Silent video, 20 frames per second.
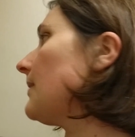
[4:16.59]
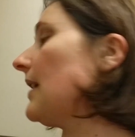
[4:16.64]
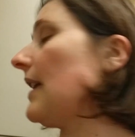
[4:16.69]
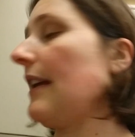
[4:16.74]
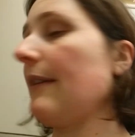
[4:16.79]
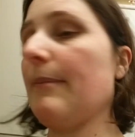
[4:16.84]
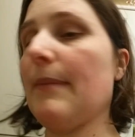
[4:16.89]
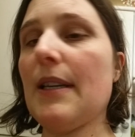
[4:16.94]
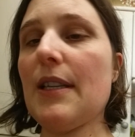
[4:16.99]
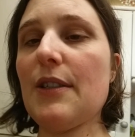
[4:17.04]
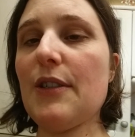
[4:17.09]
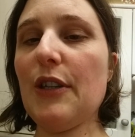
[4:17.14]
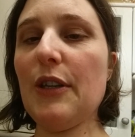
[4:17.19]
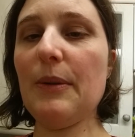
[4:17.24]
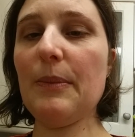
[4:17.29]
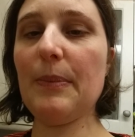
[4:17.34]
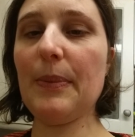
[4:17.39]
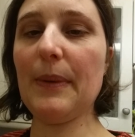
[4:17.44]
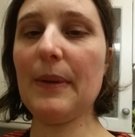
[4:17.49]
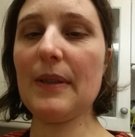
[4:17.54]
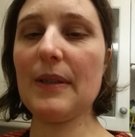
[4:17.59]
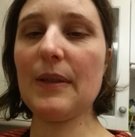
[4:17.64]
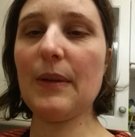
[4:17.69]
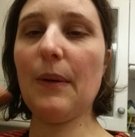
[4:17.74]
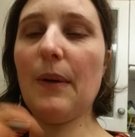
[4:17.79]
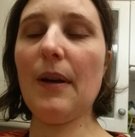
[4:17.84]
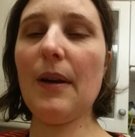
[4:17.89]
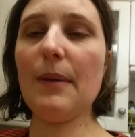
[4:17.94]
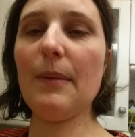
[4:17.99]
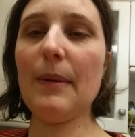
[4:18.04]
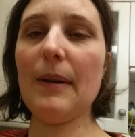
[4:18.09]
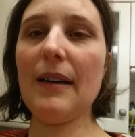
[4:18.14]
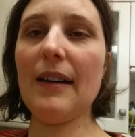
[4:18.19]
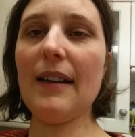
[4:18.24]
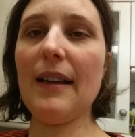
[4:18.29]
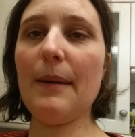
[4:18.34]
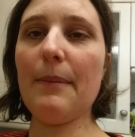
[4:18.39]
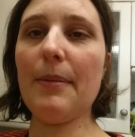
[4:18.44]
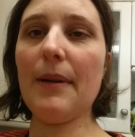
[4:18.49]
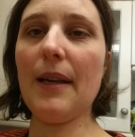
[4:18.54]
I'm going to have my soup, so I
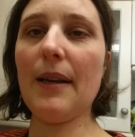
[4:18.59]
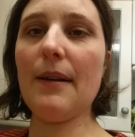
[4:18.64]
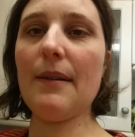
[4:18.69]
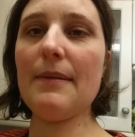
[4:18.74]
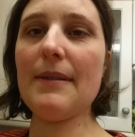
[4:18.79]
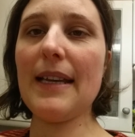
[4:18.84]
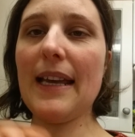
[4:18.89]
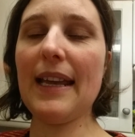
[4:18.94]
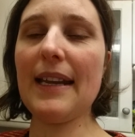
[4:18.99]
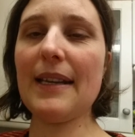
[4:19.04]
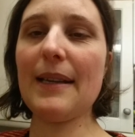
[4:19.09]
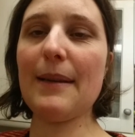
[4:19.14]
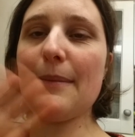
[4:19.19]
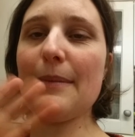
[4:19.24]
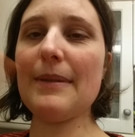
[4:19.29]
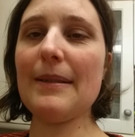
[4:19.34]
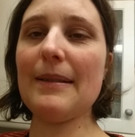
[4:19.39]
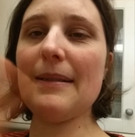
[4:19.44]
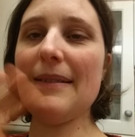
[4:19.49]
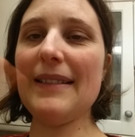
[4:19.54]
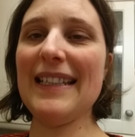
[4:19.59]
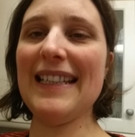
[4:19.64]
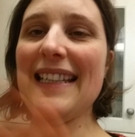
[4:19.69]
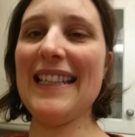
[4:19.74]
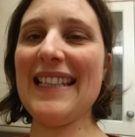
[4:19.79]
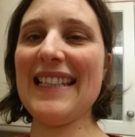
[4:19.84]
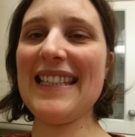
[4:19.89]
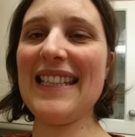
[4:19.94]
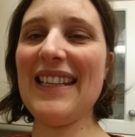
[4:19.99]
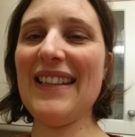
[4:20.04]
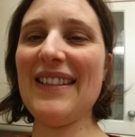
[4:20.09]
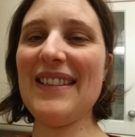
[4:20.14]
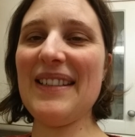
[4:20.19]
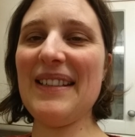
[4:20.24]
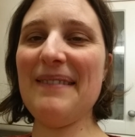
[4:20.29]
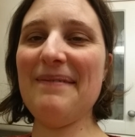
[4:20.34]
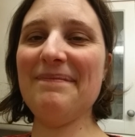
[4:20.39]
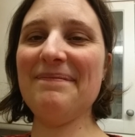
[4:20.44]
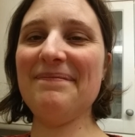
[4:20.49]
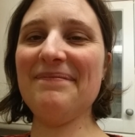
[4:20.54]
will upload and I will see you
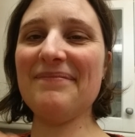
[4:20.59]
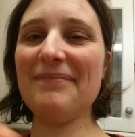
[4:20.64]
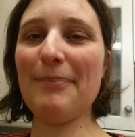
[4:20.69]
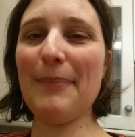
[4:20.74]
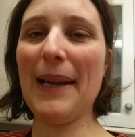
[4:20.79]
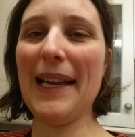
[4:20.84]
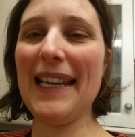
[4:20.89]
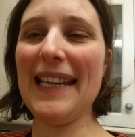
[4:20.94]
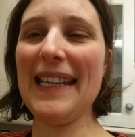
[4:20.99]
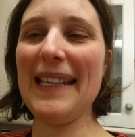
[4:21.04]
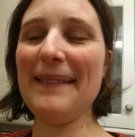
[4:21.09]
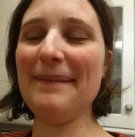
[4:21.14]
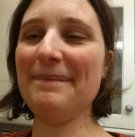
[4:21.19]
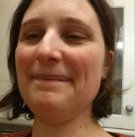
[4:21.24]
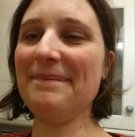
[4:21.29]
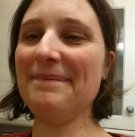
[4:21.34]
soon. Bye.